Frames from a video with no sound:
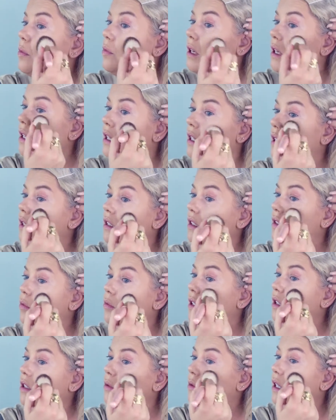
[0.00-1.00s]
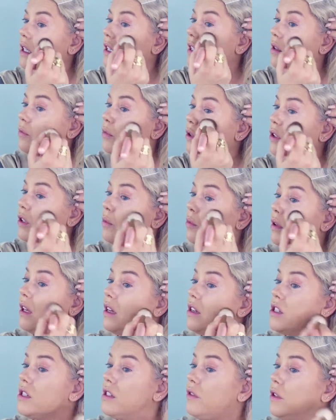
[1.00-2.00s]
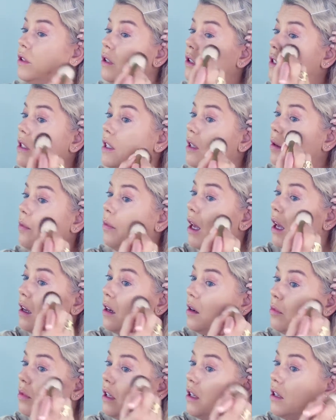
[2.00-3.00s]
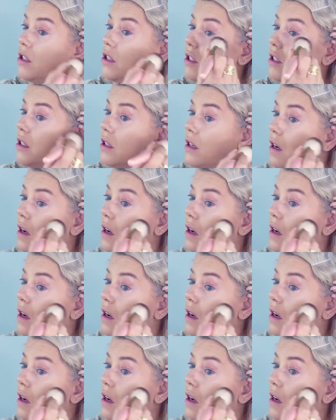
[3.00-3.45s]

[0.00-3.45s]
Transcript: Bring it in a little bit to where you're going to put your blush if you're using a powder blush.